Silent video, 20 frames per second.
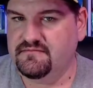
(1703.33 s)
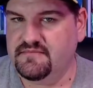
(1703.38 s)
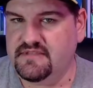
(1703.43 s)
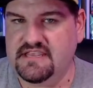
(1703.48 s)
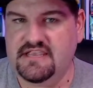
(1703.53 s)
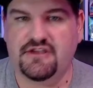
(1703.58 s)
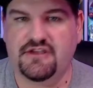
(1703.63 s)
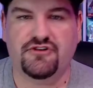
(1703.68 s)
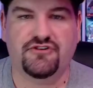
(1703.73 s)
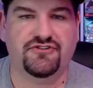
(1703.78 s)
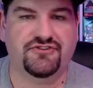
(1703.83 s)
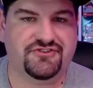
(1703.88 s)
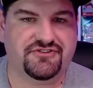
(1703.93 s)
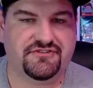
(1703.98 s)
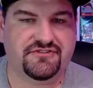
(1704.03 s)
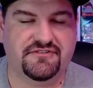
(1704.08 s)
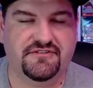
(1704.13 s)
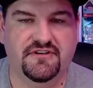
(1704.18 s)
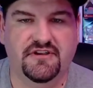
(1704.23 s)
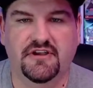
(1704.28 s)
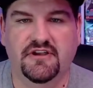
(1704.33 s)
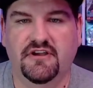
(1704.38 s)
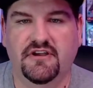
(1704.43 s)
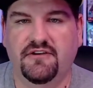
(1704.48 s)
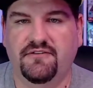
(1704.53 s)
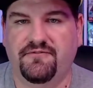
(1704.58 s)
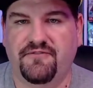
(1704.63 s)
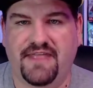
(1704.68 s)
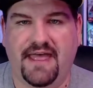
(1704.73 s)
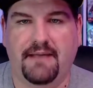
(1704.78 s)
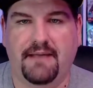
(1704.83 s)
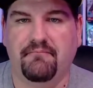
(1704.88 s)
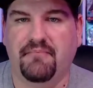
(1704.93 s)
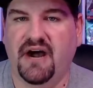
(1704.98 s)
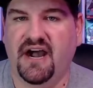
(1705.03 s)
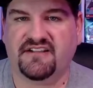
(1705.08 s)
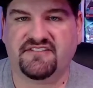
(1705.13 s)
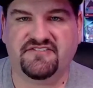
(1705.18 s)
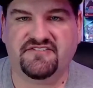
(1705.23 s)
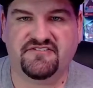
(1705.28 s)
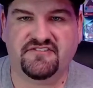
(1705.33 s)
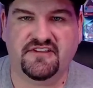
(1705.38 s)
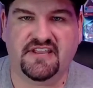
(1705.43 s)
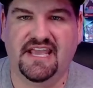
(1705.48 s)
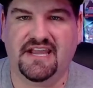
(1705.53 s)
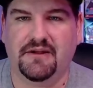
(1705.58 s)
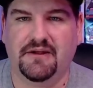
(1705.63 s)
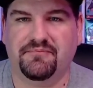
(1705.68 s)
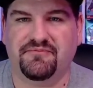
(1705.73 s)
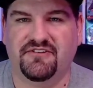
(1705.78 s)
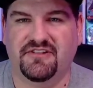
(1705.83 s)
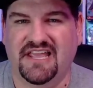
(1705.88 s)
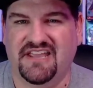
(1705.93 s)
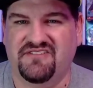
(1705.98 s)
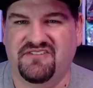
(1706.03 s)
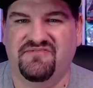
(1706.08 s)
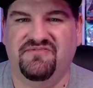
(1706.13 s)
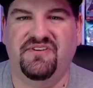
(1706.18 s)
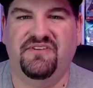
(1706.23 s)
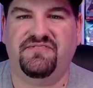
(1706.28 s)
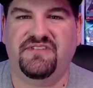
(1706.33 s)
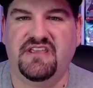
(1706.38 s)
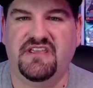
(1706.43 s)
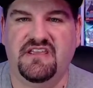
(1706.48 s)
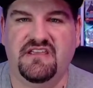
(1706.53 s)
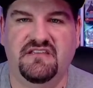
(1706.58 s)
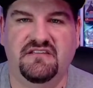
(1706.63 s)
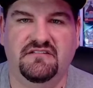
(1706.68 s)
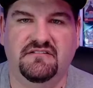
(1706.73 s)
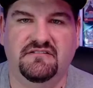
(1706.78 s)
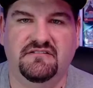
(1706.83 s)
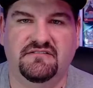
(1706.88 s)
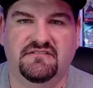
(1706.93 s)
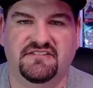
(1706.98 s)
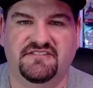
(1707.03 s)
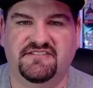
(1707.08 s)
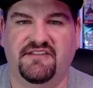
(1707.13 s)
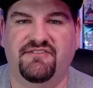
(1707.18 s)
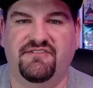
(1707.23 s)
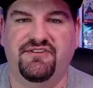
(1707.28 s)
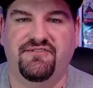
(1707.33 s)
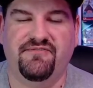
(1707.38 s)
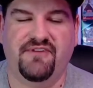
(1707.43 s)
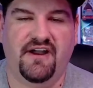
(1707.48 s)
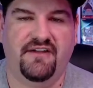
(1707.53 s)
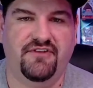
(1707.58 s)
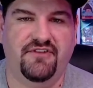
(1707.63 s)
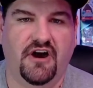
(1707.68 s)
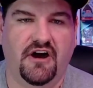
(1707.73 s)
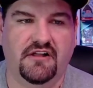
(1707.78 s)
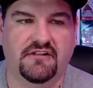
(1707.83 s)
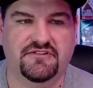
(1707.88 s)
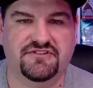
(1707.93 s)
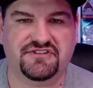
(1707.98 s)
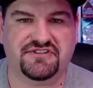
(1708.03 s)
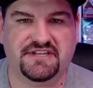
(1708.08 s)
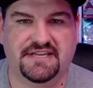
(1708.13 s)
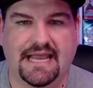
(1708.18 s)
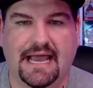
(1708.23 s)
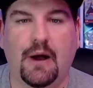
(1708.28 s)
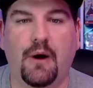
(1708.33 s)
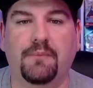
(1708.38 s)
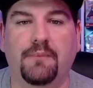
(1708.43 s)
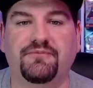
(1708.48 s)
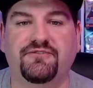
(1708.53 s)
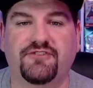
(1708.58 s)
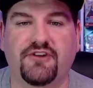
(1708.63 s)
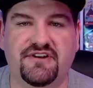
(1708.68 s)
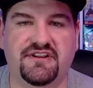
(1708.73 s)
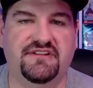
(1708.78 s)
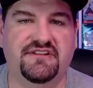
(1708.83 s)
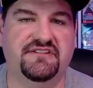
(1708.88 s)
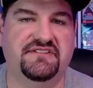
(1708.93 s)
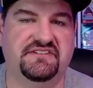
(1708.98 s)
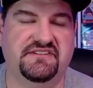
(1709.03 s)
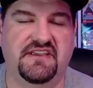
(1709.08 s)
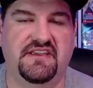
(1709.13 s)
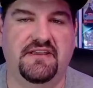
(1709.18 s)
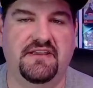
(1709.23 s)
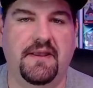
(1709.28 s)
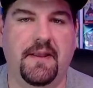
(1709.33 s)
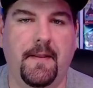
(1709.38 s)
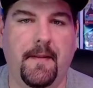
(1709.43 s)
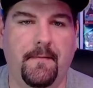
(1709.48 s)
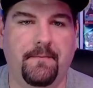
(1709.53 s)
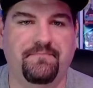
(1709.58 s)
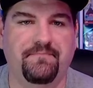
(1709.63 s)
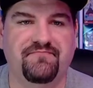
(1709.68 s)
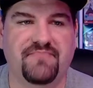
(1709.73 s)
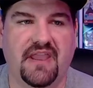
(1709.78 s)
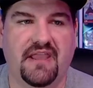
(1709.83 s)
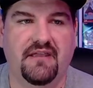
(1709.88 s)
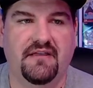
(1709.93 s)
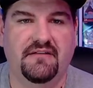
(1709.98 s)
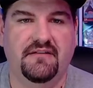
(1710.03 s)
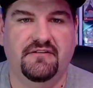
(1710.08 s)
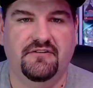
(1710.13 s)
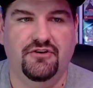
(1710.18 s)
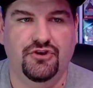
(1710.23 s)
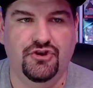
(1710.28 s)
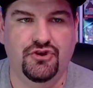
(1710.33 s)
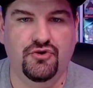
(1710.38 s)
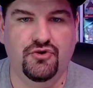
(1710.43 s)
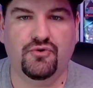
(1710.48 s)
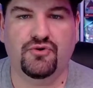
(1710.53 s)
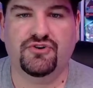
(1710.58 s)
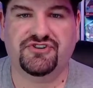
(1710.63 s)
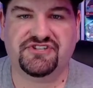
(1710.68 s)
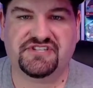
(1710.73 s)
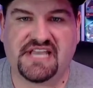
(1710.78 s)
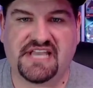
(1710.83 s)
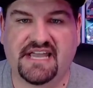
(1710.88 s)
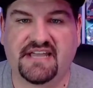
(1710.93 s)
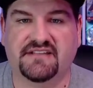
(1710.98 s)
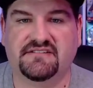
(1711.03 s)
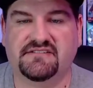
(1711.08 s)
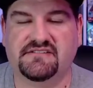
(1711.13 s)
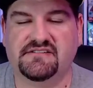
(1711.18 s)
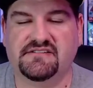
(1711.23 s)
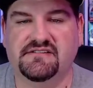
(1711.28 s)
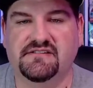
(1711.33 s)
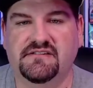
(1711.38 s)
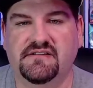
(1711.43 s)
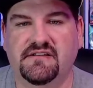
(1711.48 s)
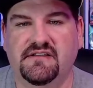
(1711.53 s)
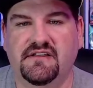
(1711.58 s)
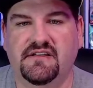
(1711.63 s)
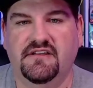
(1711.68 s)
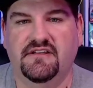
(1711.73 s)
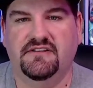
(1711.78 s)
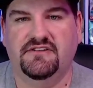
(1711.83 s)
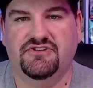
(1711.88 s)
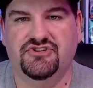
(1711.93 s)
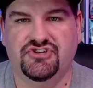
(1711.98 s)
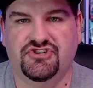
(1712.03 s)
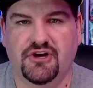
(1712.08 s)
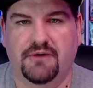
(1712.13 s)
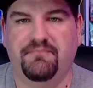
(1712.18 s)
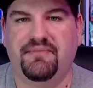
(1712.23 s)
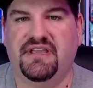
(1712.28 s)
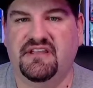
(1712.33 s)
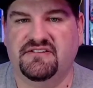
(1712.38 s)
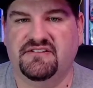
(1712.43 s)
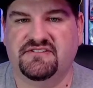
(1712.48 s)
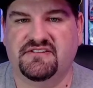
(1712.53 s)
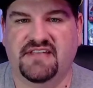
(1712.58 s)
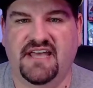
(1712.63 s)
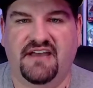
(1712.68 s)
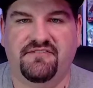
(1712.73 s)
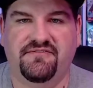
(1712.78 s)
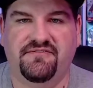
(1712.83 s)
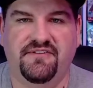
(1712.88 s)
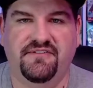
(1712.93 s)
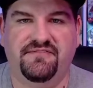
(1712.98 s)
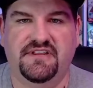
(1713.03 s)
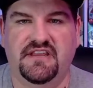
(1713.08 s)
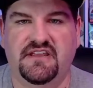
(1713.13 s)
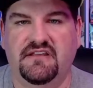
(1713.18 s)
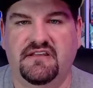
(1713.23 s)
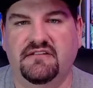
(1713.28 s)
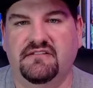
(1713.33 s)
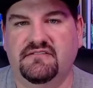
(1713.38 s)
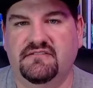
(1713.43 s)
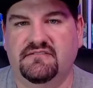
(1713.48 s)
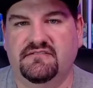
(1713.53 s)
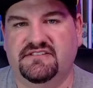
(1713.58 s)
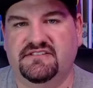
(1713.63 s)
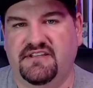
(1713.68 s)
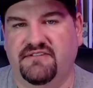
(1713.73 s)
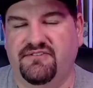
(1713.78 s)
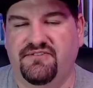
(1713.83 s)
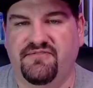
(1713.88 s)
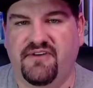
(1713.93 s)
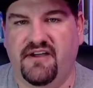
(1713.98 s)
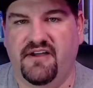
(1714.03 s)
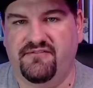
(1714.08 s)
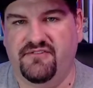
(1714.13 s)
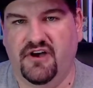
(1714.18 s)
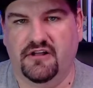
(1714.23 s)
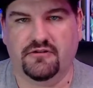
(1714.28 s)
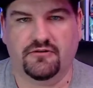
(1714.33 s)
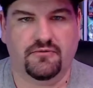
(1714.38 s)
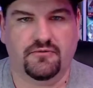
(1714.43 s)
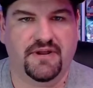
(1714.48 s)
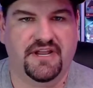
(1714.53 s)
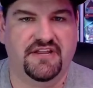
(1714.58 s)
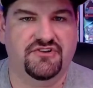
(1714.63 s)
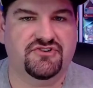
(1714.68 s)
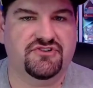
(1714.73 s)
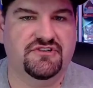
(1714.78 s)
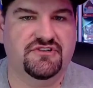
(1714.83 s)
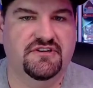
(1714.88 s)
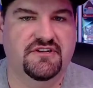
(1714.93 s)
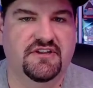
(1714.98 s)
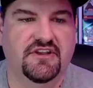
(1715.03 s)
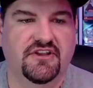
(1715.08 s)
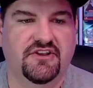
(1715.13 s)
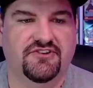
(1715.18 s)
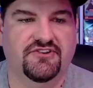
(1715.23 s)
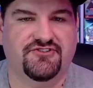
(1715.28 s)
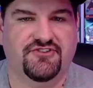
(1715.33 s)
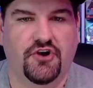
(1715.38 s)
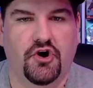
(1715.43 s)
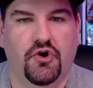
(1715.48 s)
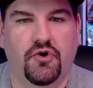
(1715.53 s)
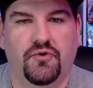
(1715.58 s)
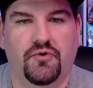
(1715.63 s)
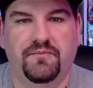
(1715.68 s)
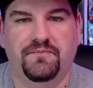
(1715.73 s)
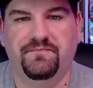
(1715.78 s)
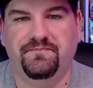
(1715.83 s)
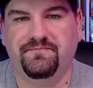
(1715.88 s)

years for that box to get up to like $50 to $75. And now I'm starting to see newer sets jumping into that $50, $75 range. So